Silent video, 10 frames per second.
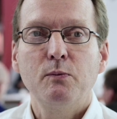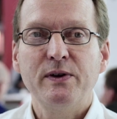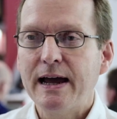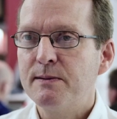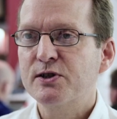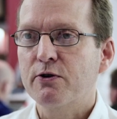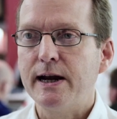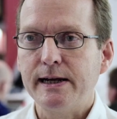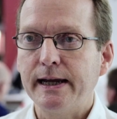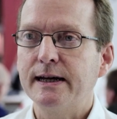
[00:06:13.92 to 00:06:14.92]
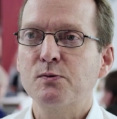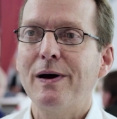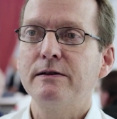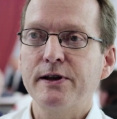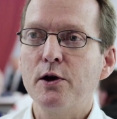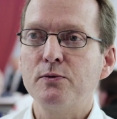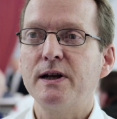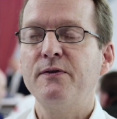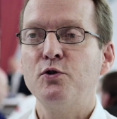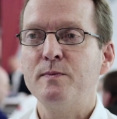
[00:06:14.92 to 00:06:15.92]
With AM screening, it's well known
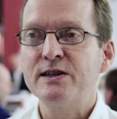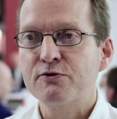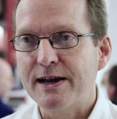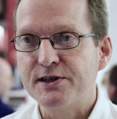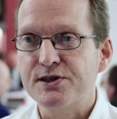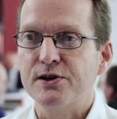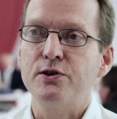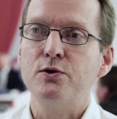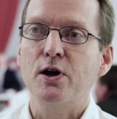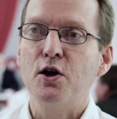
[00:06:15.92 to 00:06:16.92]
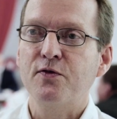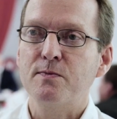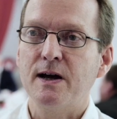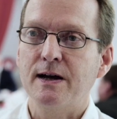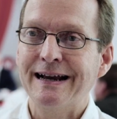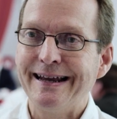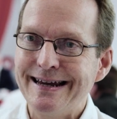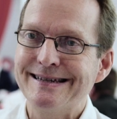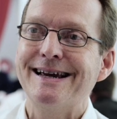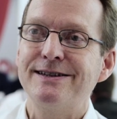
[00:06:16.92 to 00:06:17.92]
that if you misregister, you go from a
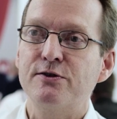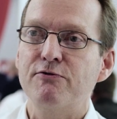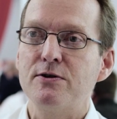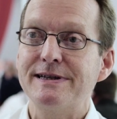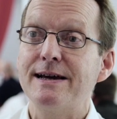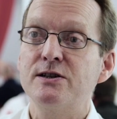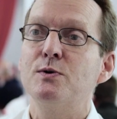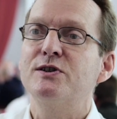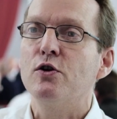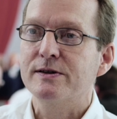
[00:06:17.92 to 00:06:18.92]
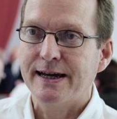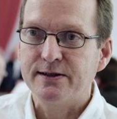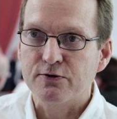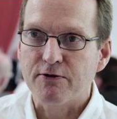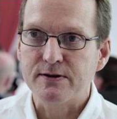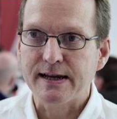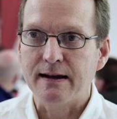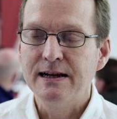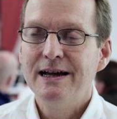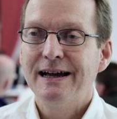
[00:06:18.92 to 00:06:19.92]
clear centered rosette to a dot centered
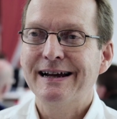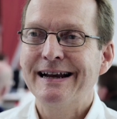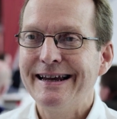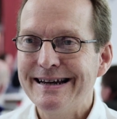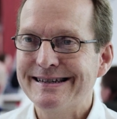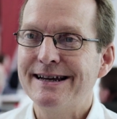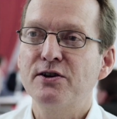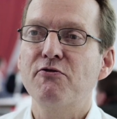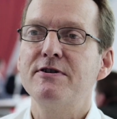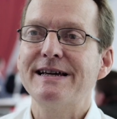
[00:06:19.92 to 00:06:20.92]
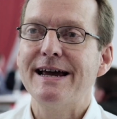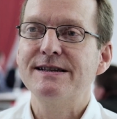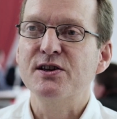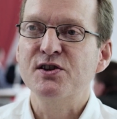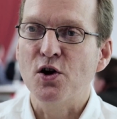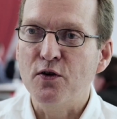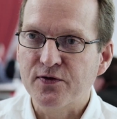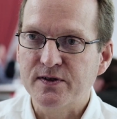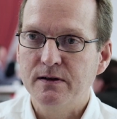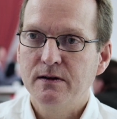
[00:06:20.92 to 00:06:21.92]
rosette. A clear centered rosette is a
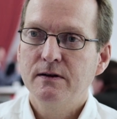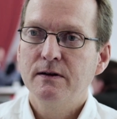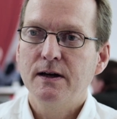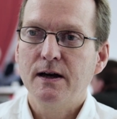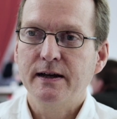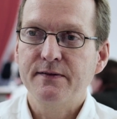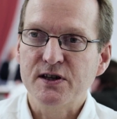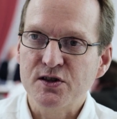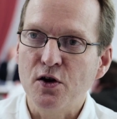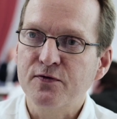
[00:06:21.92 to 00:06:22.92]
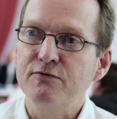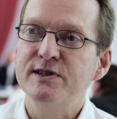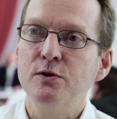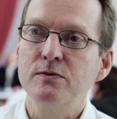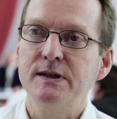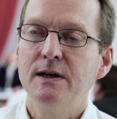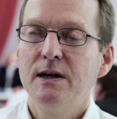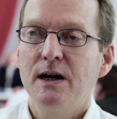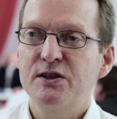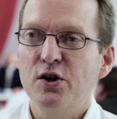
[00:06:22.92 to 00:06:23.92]
soft uh, gives a soft result.
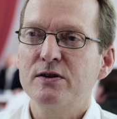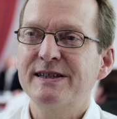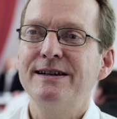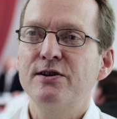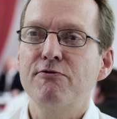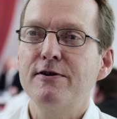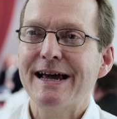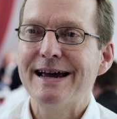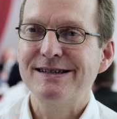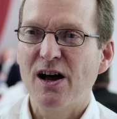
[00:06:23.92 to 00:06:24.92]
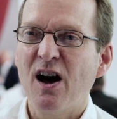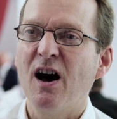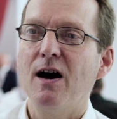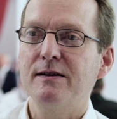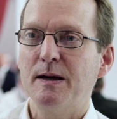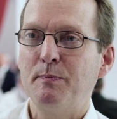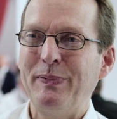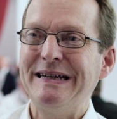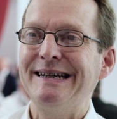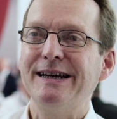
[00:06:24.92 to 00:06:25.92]
A dot-centered rosette is a harder,
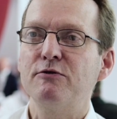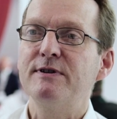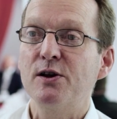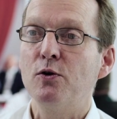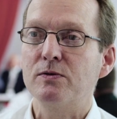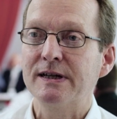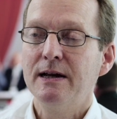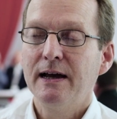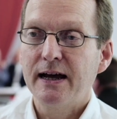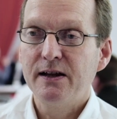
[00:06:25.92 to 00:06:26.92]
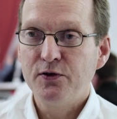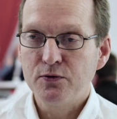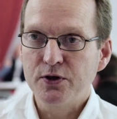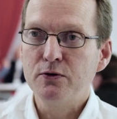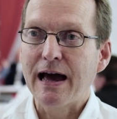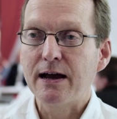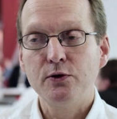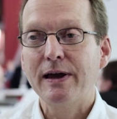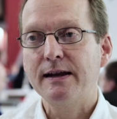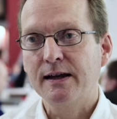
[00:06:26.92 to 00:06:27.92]
bittier result. And if you do that,
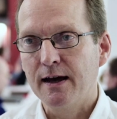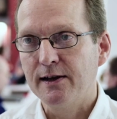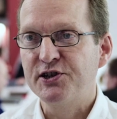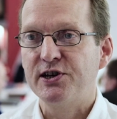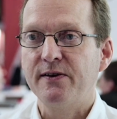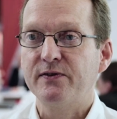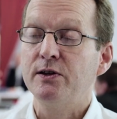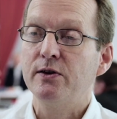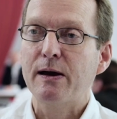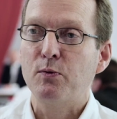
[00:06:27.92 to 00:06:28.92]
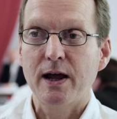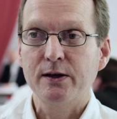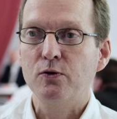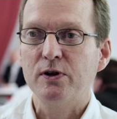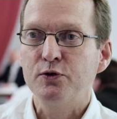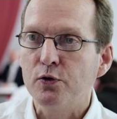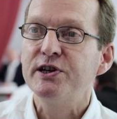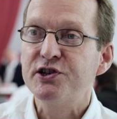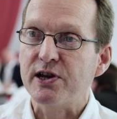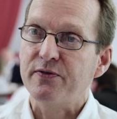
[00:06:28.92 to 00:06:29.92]
you get a color shift and you get what I call a
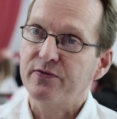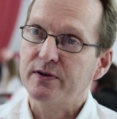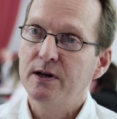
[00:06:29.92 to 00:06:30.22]
noise shift